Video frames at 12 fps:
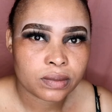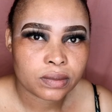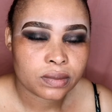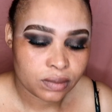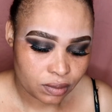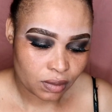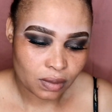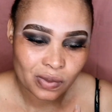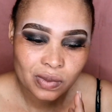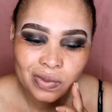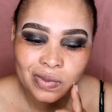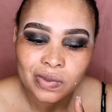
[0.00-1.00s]
then
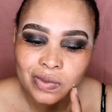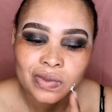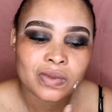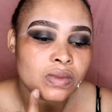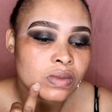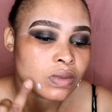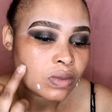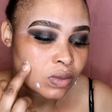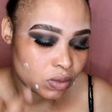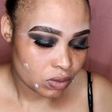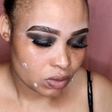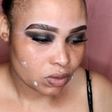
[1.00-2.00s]
go in with a
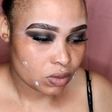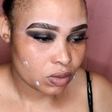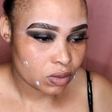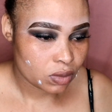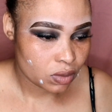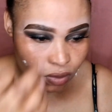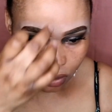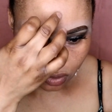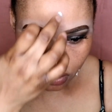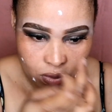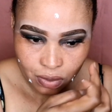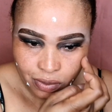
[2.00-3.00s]
moisturizing cream,
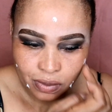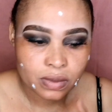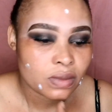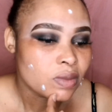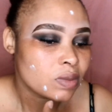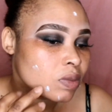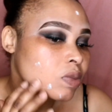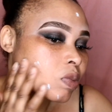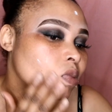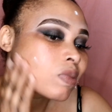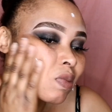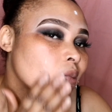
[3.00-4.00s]
which I'm using
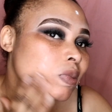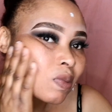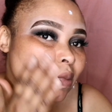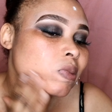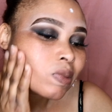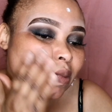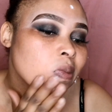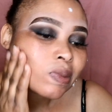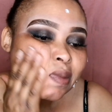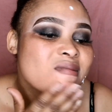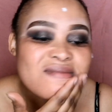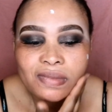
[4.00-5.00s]
this
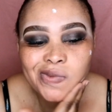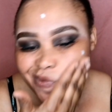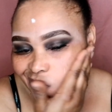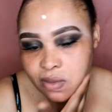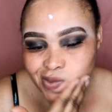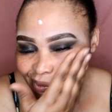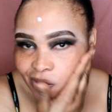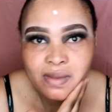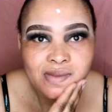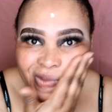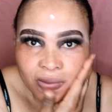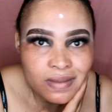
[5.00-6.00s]
moisturizing cream by
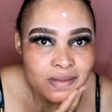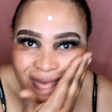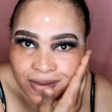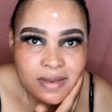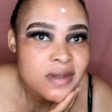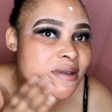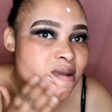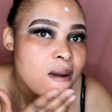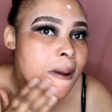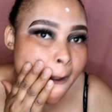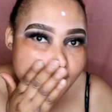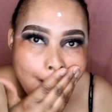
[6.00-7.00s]
Avon.
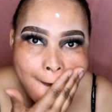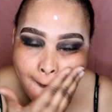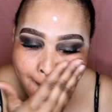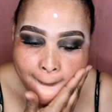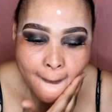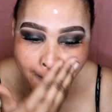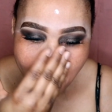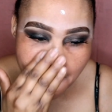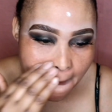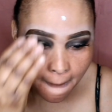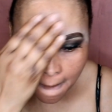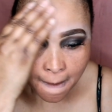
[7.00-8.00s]
Rub it all
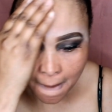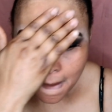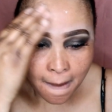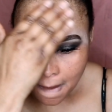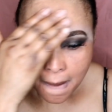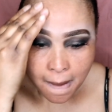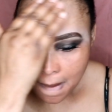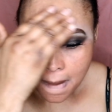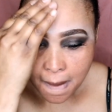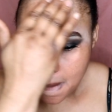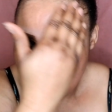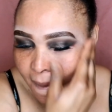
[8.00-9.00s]
over my
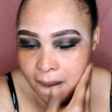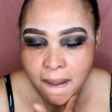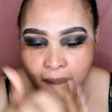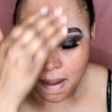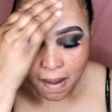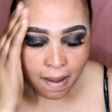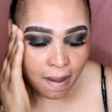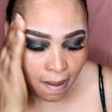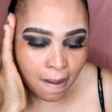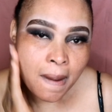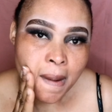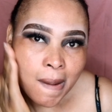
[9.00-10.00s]
face. Please, before you
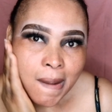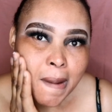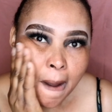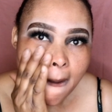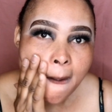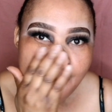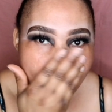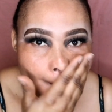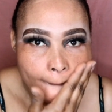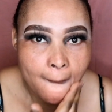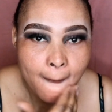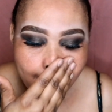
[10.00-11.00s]
apply your
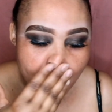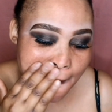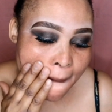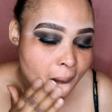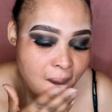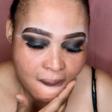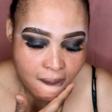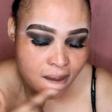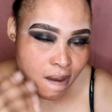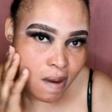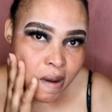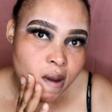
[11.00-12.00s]
foundation, you have to follow this
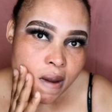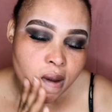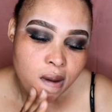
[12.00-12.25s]
step,